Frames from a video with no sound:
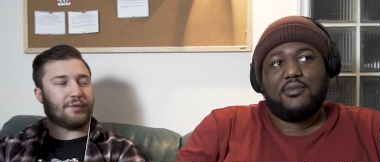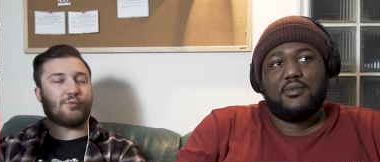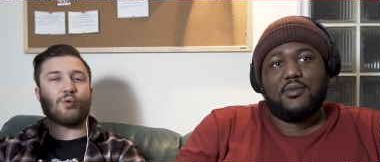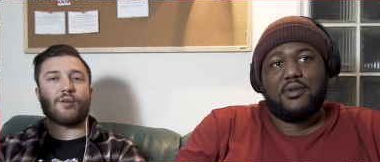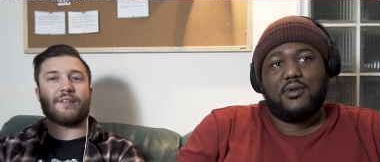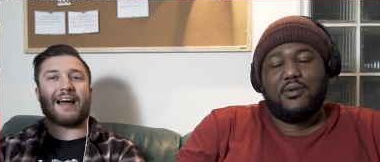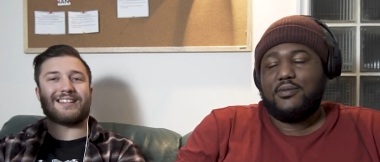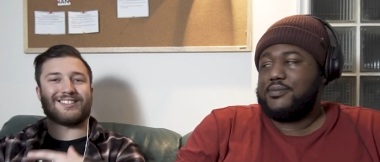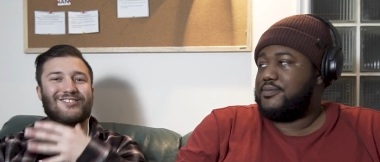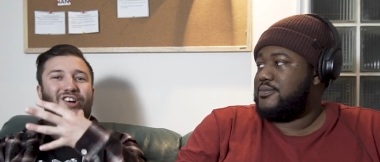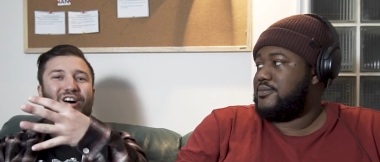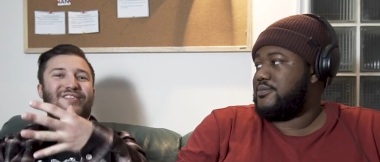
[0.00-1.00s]
Speaker 1: Mm-hmm. That's
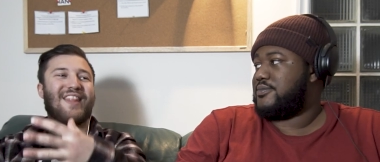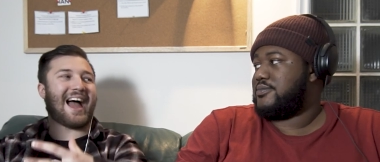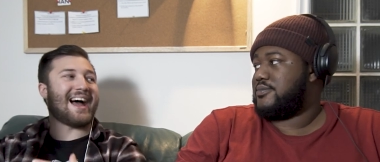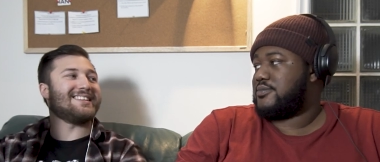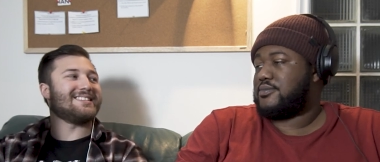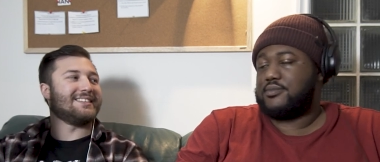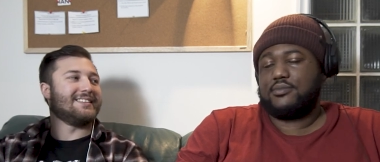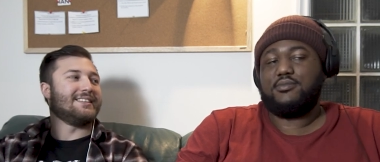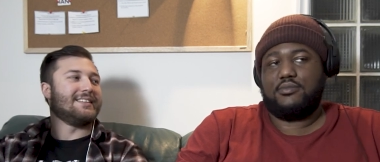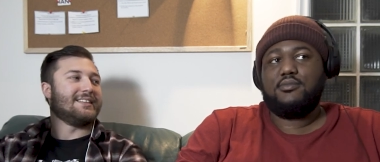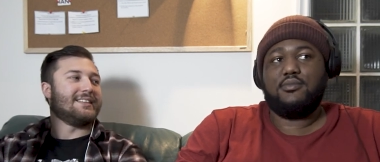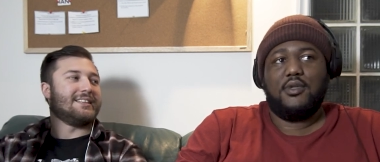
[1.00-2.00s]
done that.
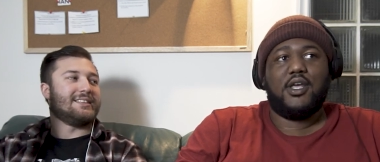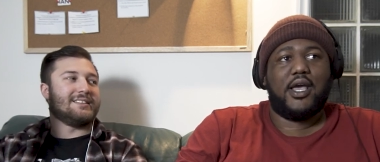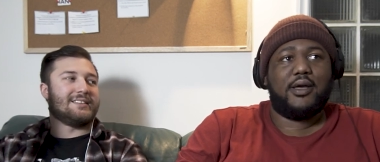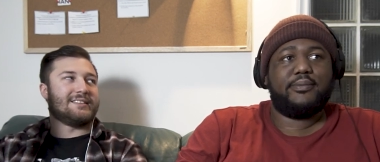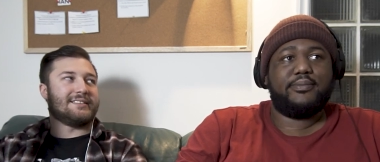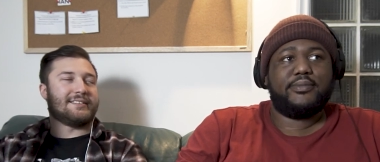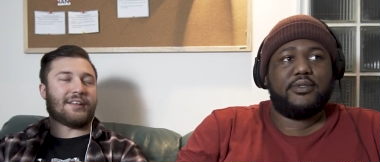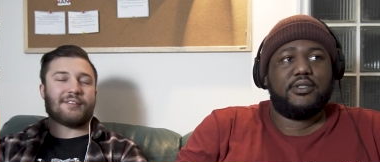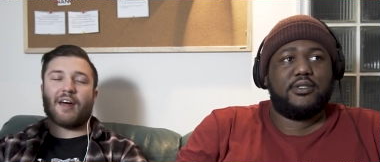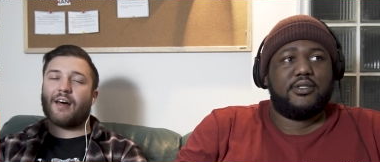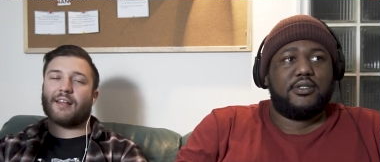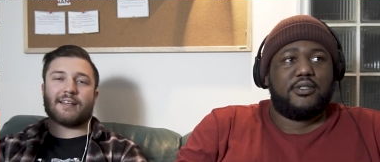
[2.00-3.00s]
Yeah. Not
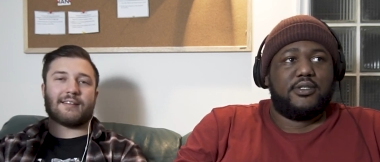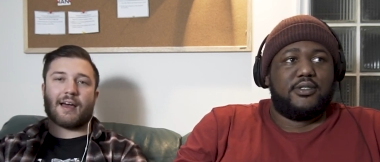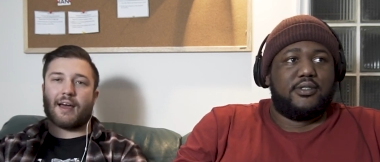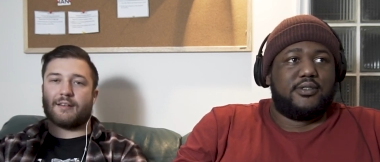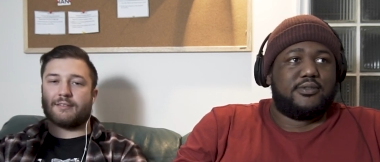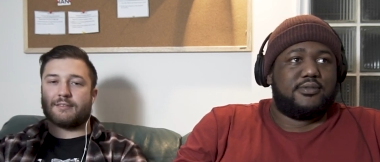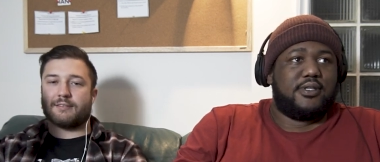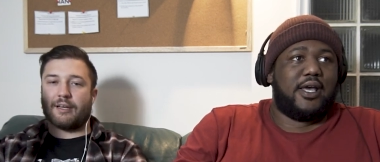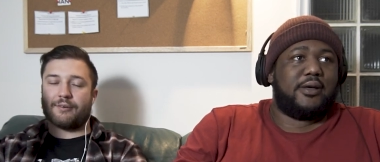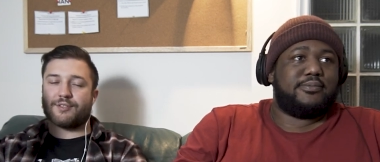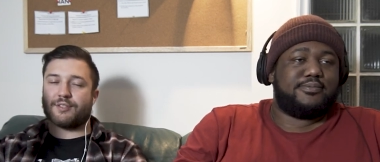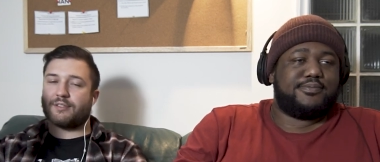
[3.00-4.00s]
not like that. Yeah.
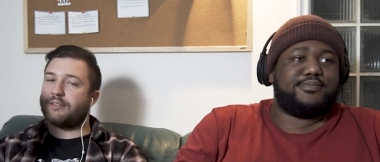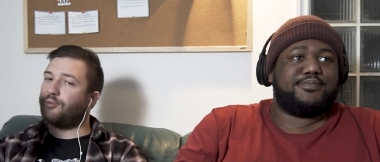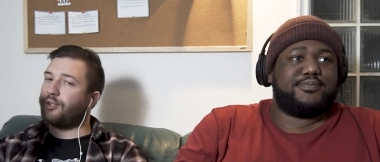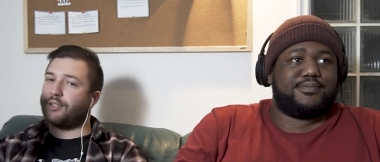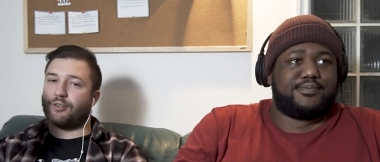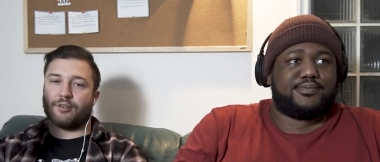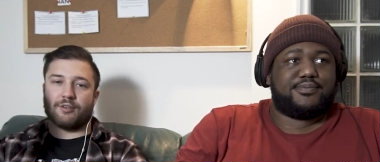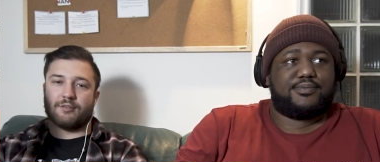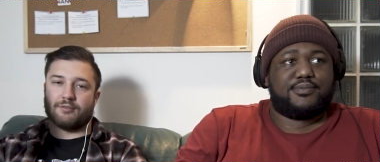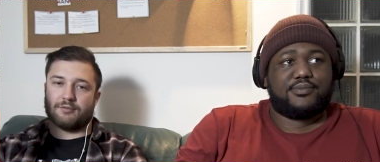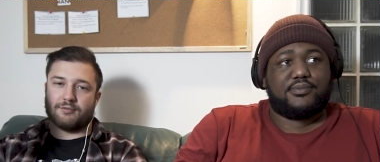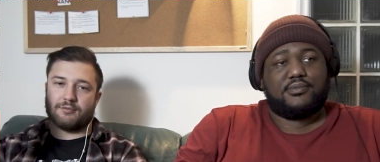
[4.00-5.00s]
That was really good.
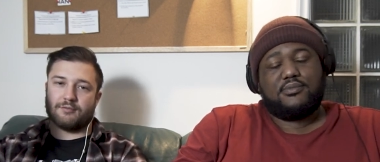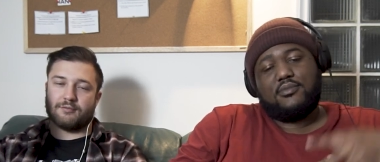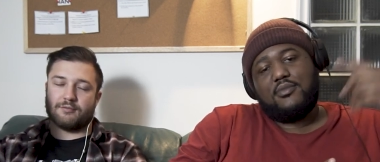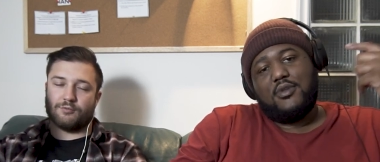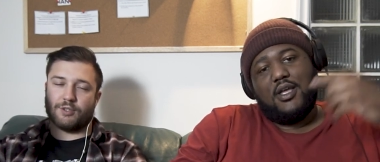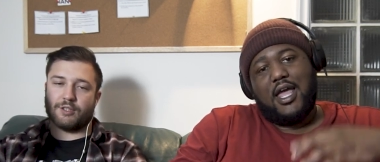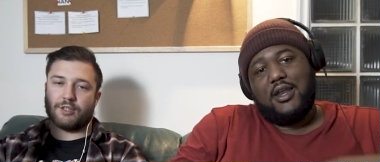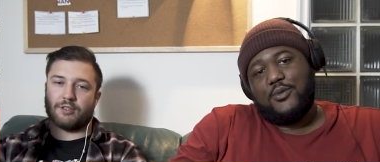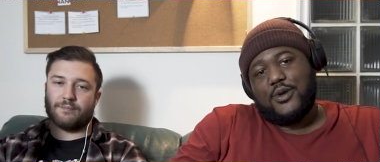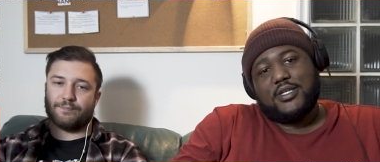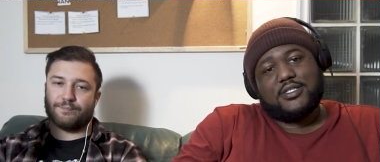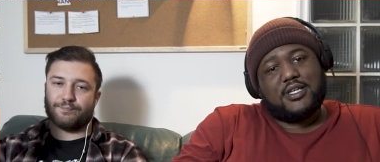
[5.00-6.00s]
Really
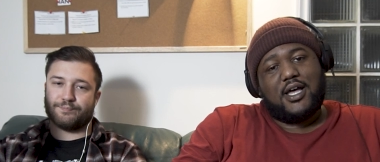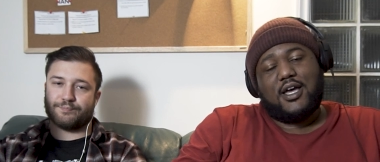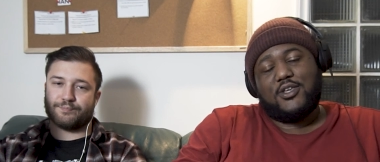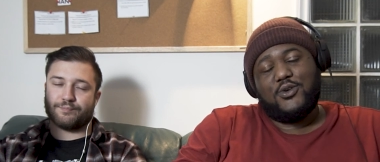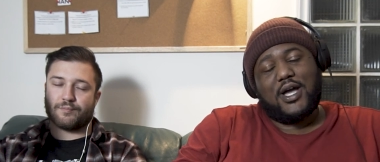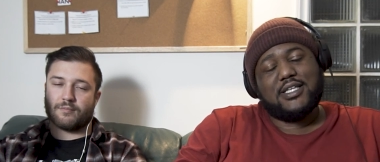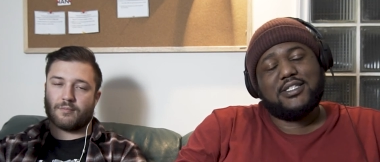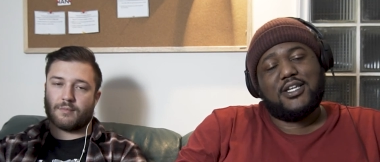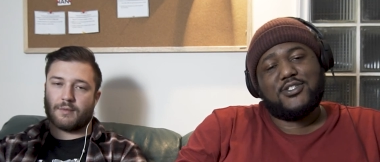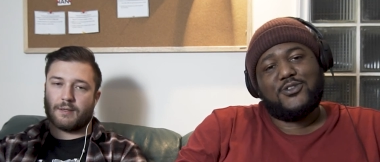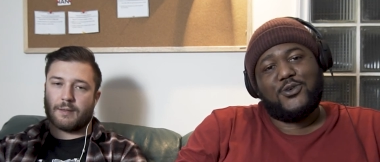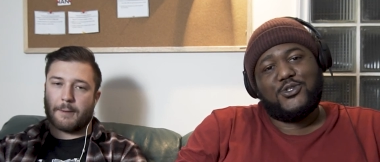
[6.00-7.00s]
Anyways,
Speaker 2: uh, you guys let
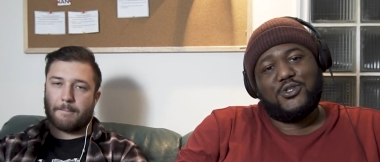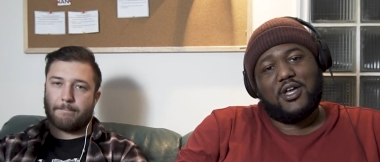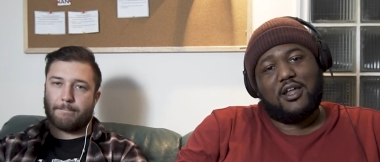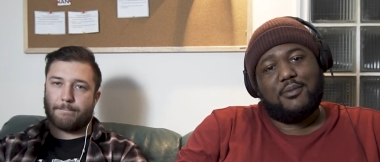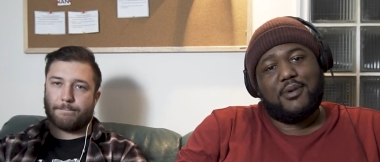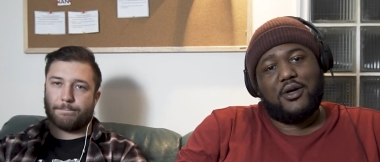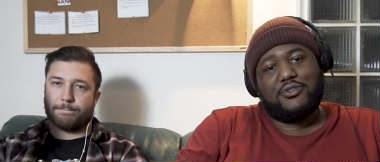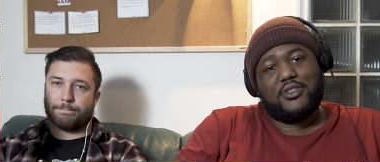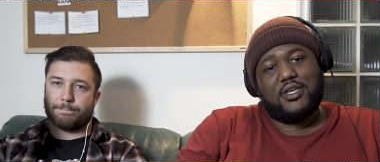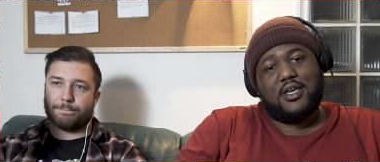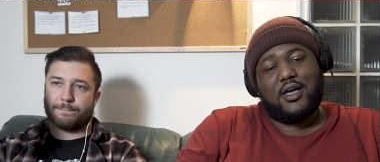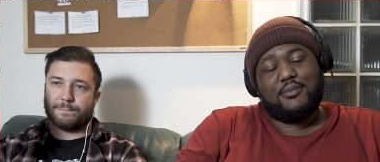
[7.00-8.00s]
us know what you thought about
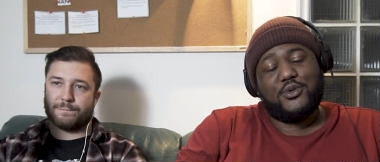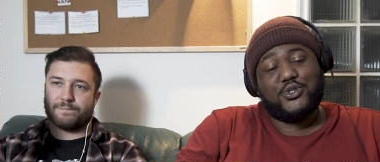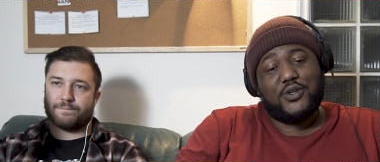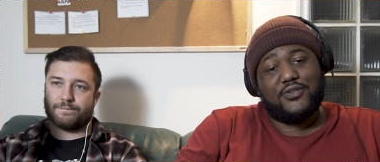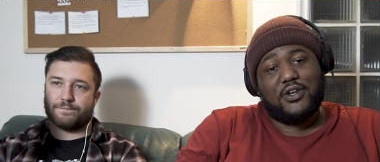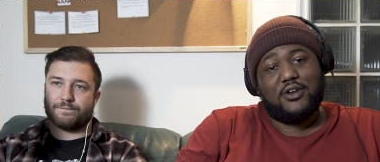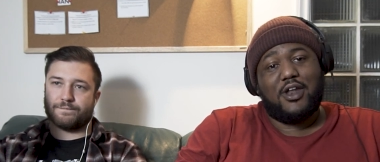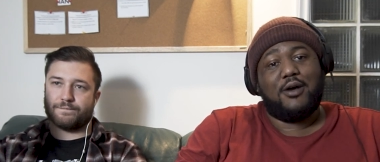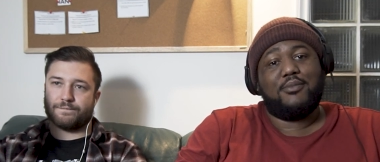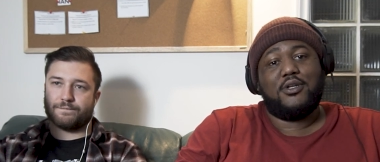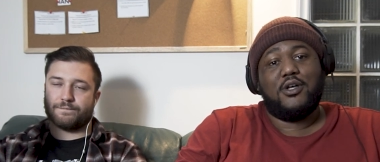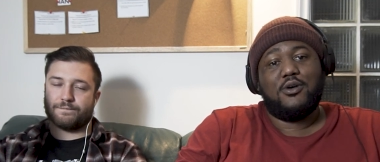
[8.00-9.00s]
the uh, music video
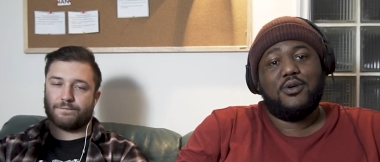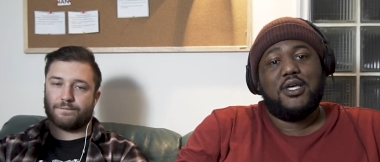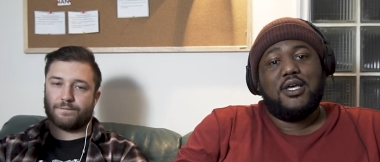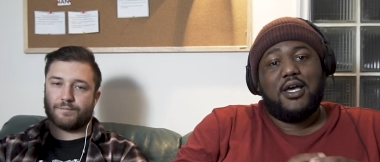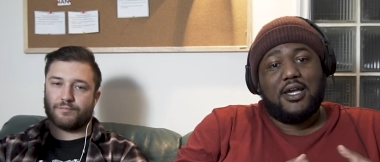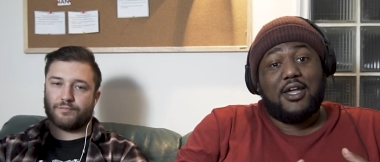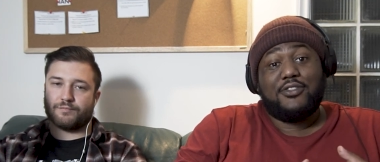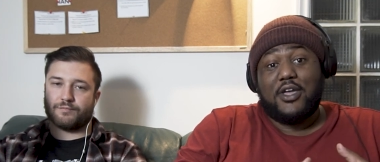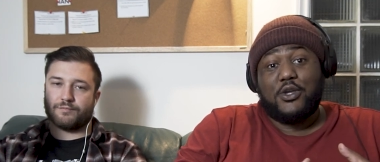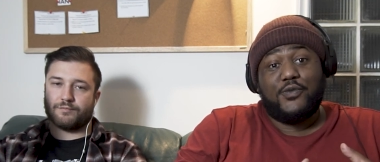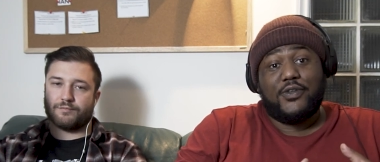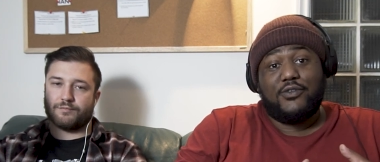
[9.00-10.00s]
down below. Again,
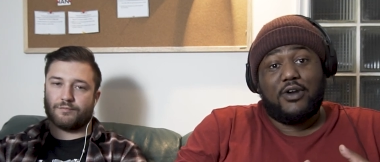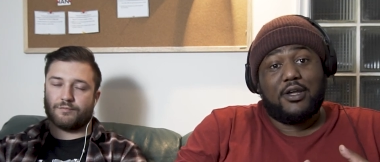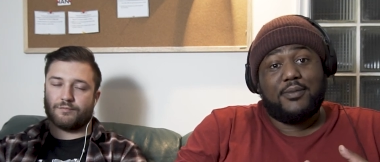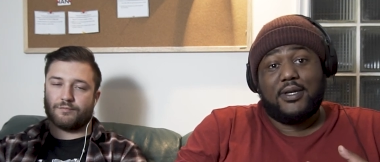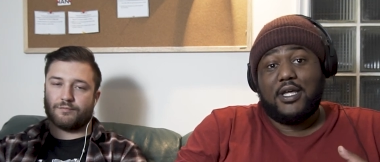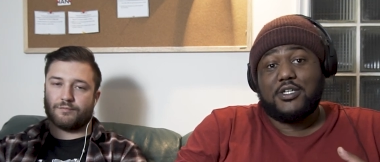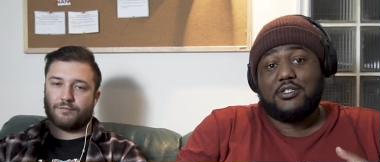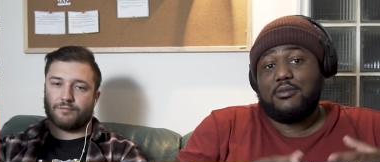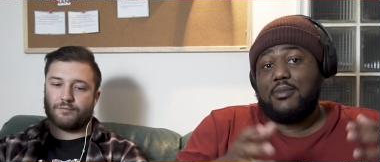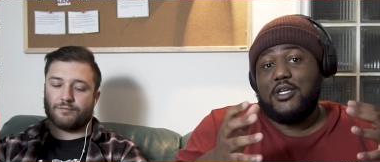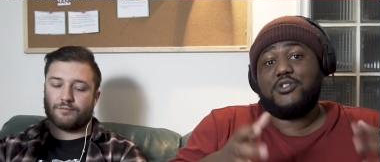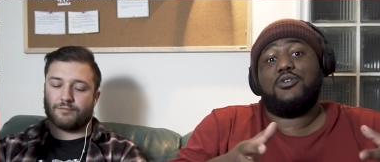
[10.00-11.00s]
thank you for the
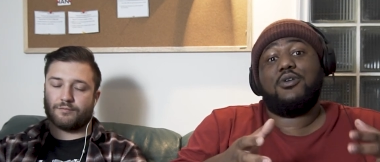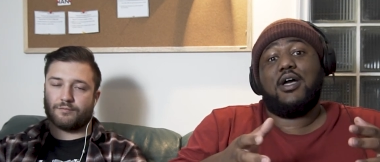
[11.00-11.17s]
recommendation. Make sure you